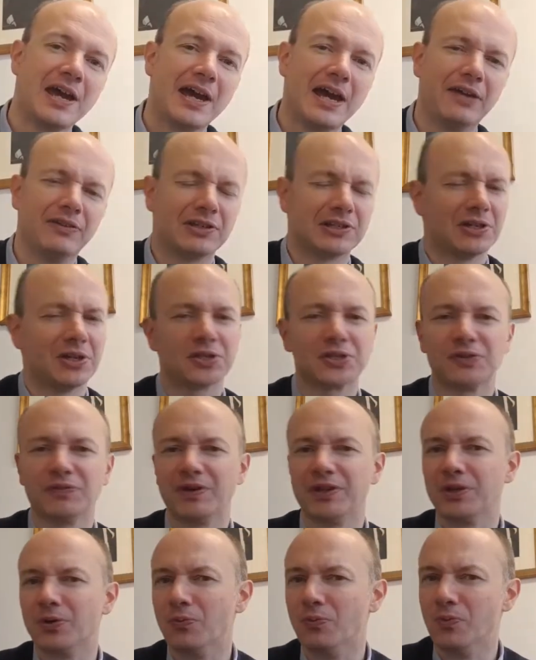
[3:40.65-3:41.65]
And there's lots of
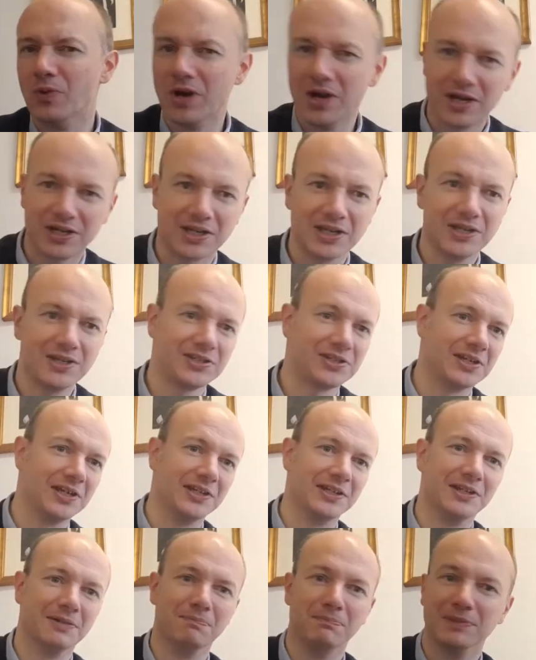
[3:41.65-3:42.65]
other workers
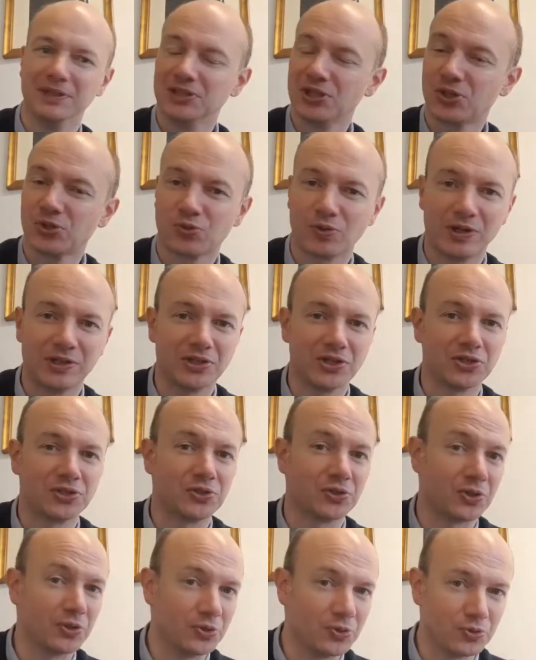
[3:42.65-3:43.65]
and administrators
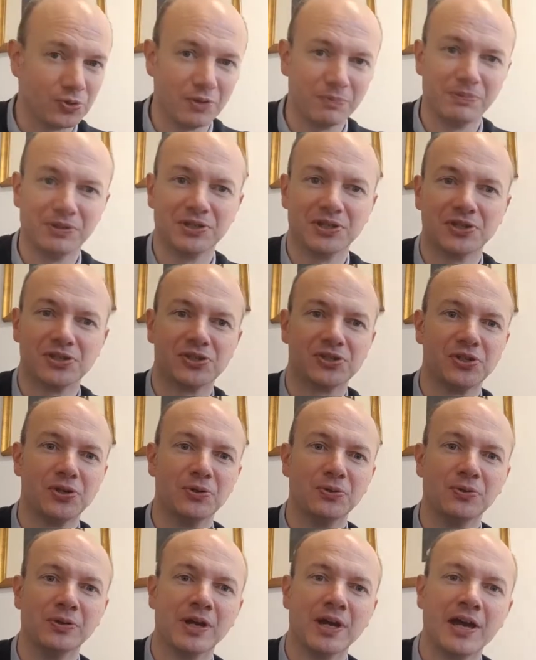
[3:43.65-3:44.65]
and contributors
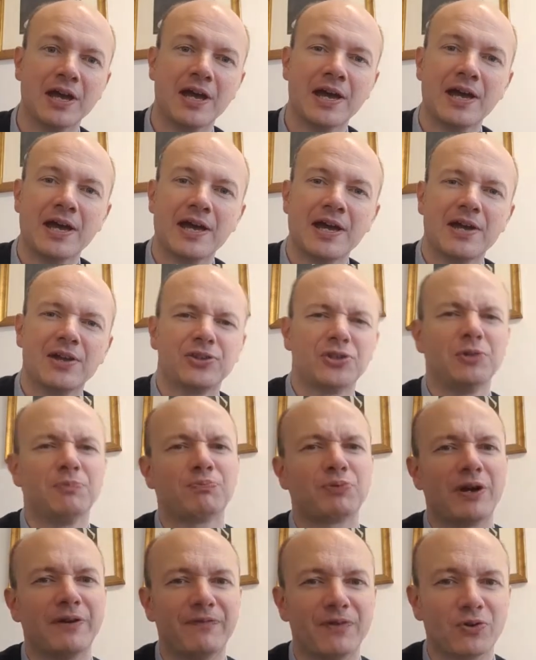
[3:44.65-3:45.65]
too. Do
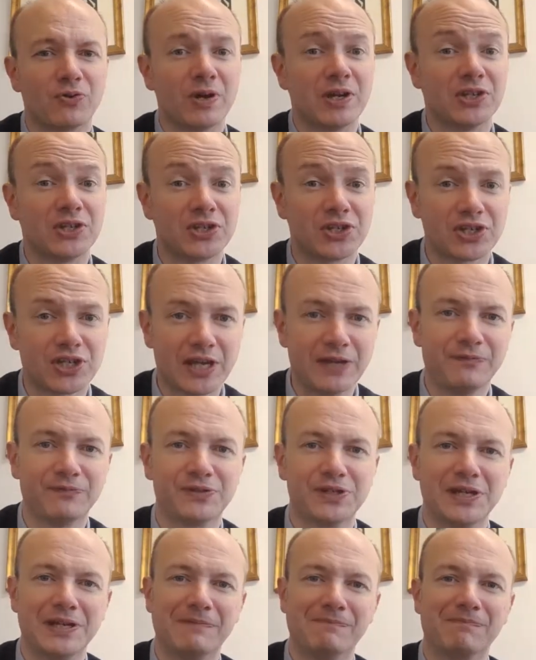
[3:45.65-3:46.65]
pray for great
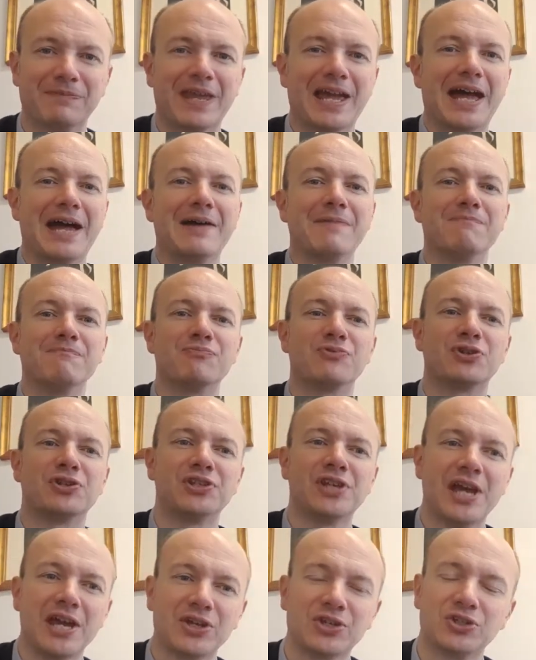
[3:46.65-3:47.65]
safety and
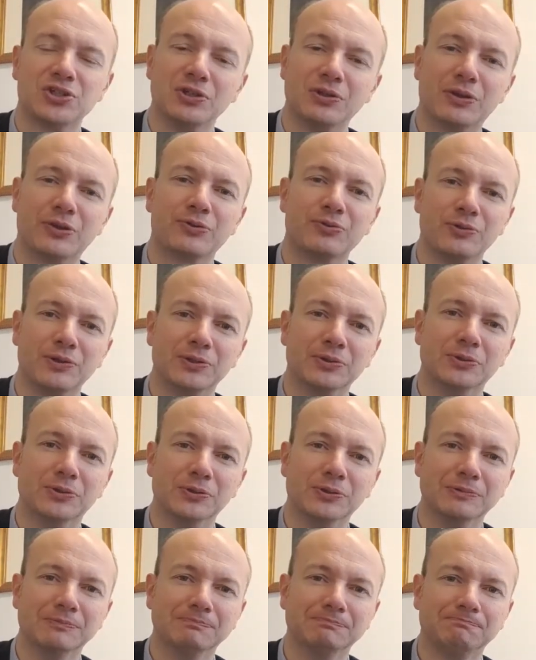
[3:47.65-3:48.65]
protection through it
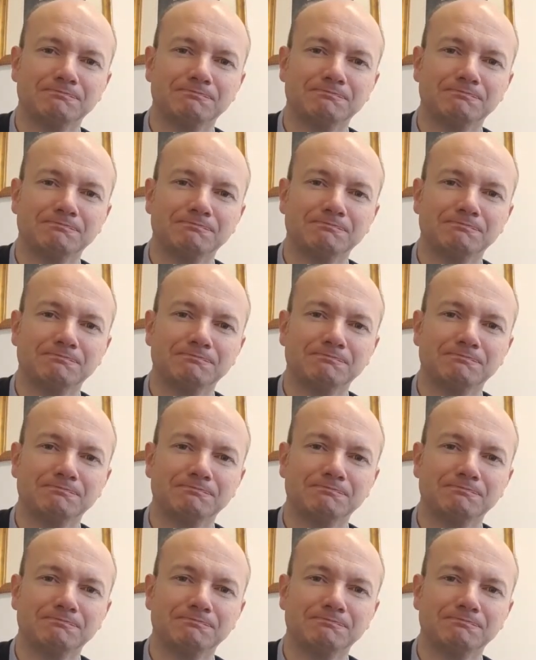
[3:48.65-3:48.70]
all.